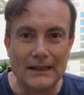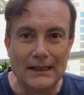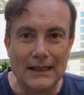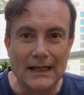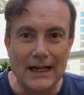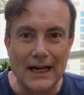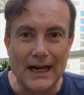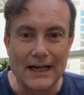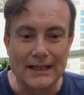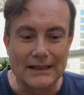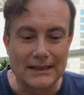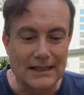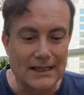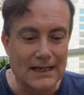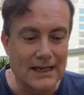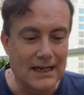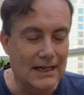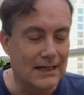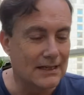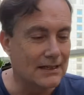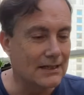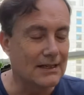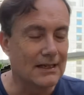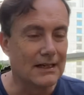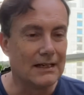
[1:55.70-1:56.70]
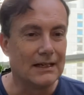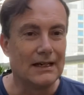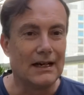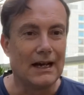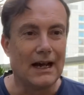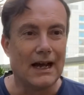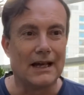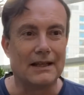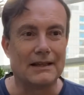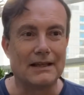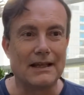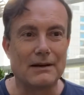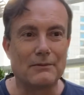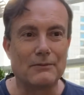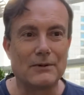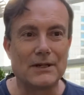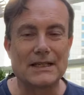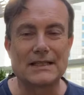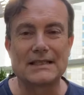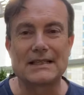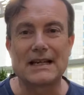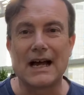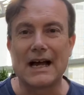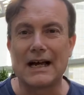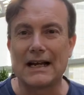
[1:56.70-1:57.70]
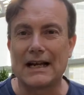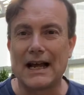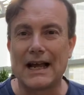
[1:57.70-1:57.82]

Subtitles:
at the end. And then we start